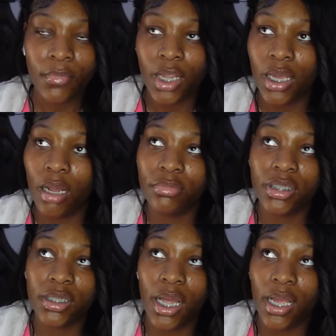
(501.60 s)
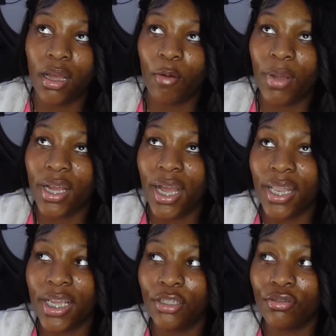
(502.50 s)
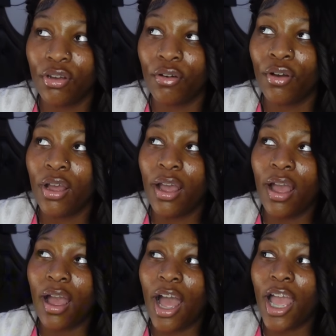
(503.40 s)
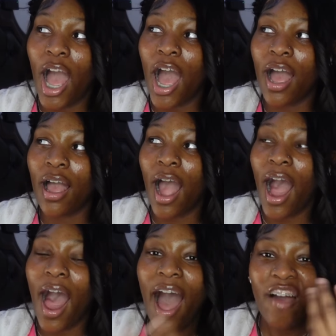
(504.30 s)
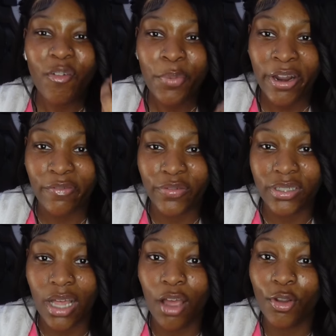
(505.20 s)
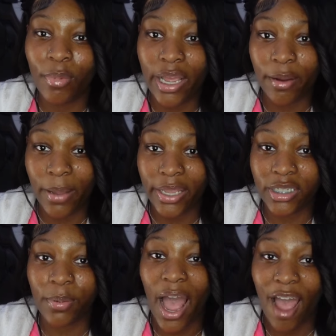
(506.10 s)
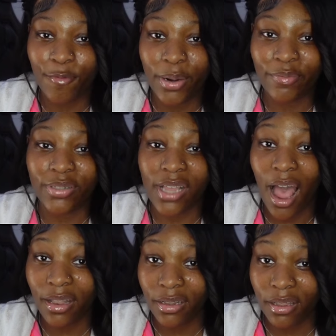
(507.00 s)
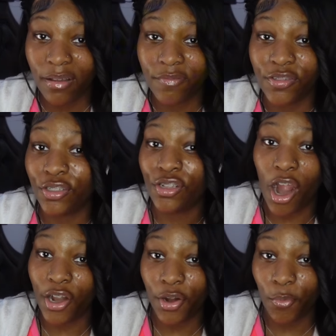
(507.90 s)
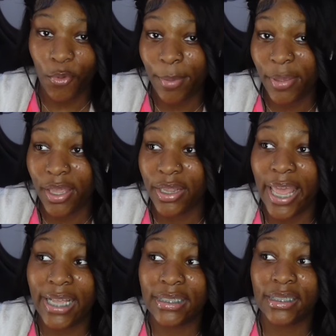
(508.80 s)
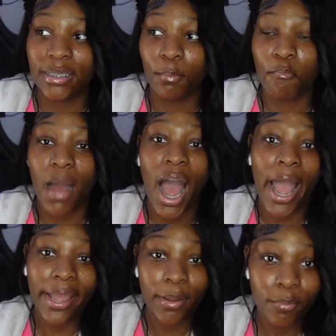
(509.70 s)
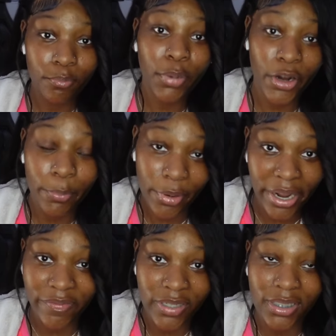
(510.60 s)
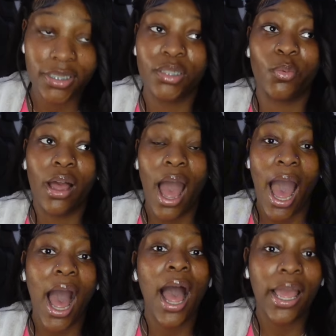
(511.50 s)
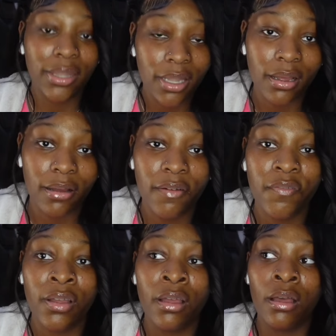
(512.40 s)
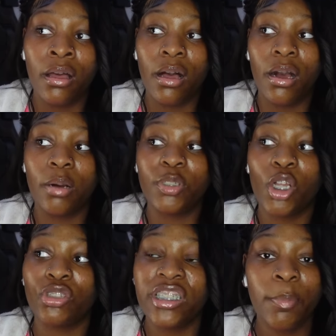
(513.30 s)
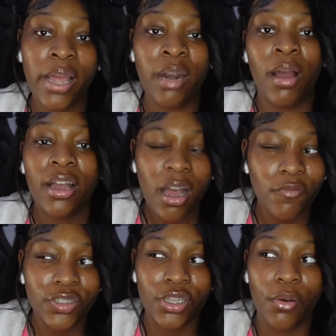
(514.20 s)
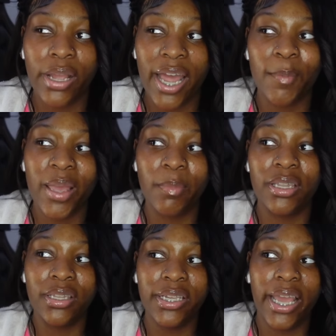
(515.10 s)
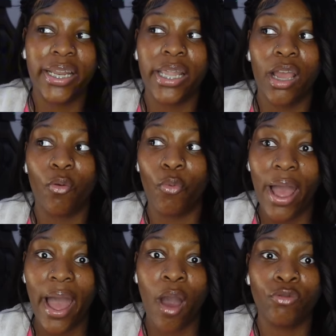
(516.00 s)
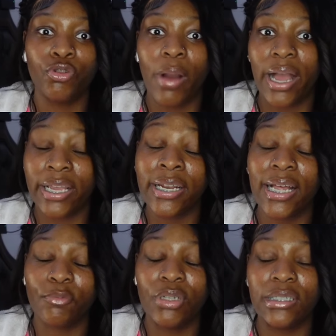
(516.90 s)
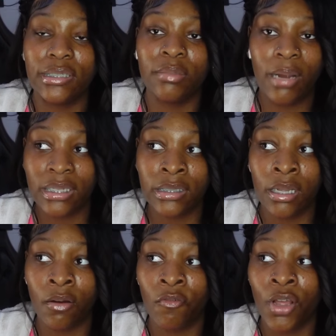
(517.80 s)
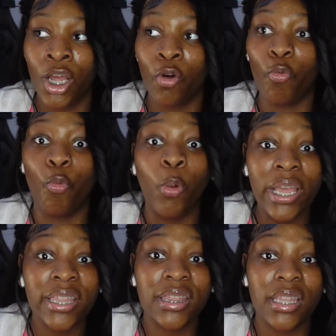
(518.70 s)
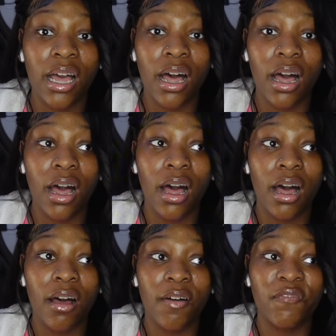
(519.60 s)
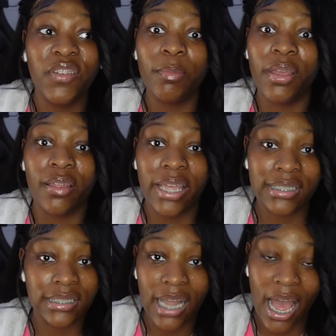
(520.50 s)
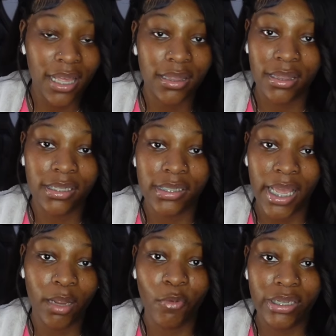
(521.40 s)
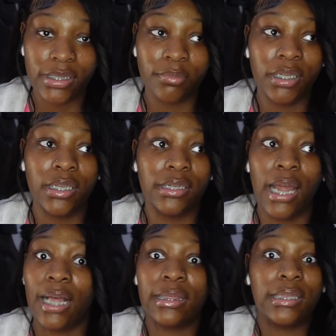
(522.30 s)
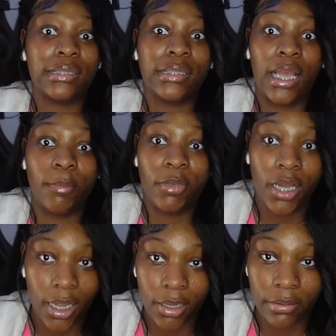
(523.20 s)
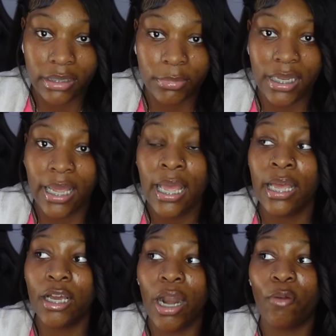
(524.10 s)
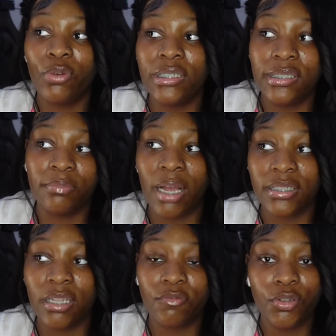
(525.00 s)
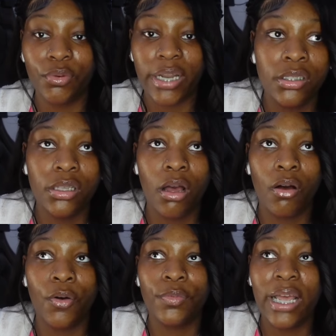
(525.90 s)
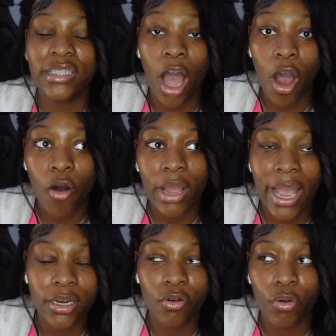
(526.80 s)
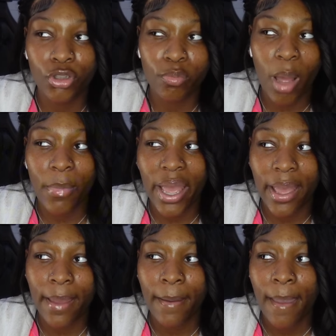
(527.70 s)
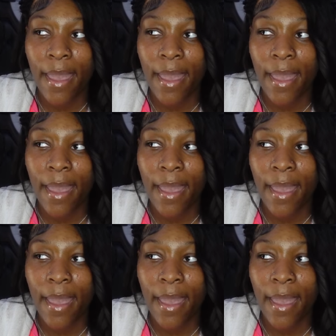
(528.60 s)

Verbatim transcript: And I'm just like, oh my God, like, you know, I have a preference. I don't know about everybody else, but I have preference. I love darker women. That's my preference. That's what I love. Um, so stepping out of my comfort zone kind of made me look at it like, wow, do I could I really see myself with a female that's not the same race as me not the same color as me like could i really see myself doing it so that's all kind of going through my mind